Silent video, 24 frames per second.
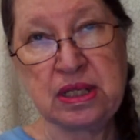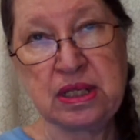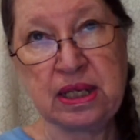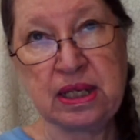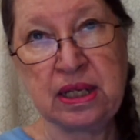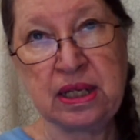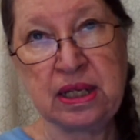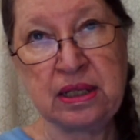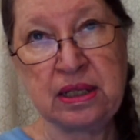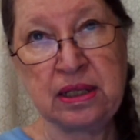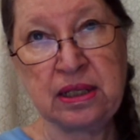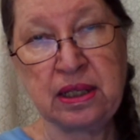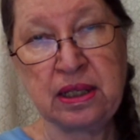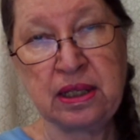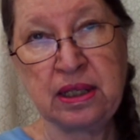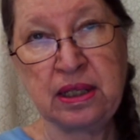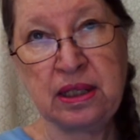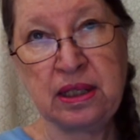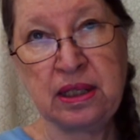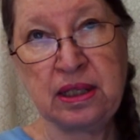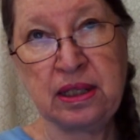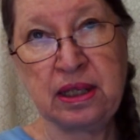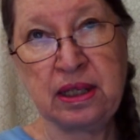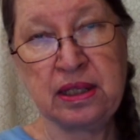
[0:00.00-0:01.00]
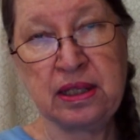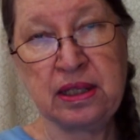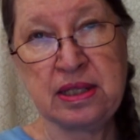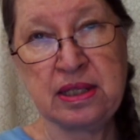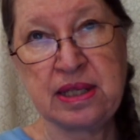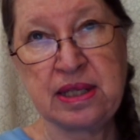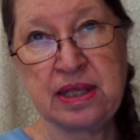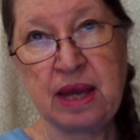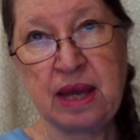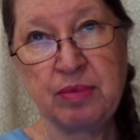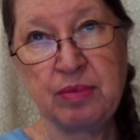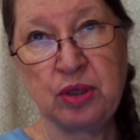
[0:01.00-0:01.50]
in
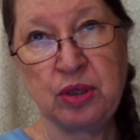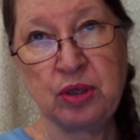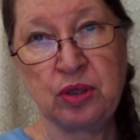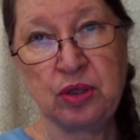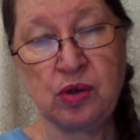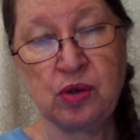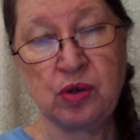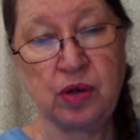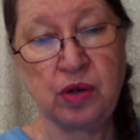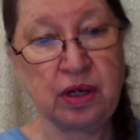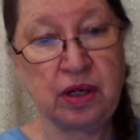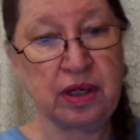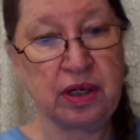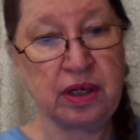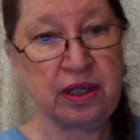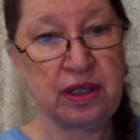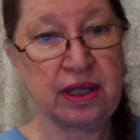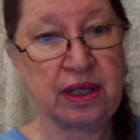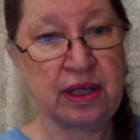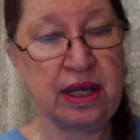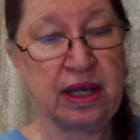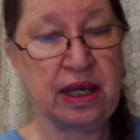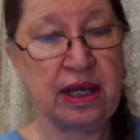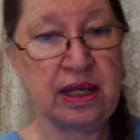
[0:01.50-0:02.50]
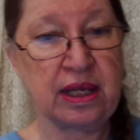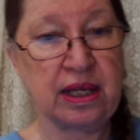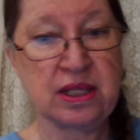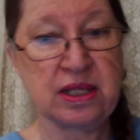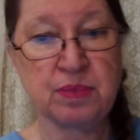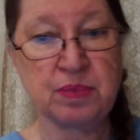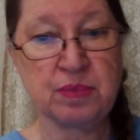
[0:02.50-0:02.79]
Samuel or in Kings,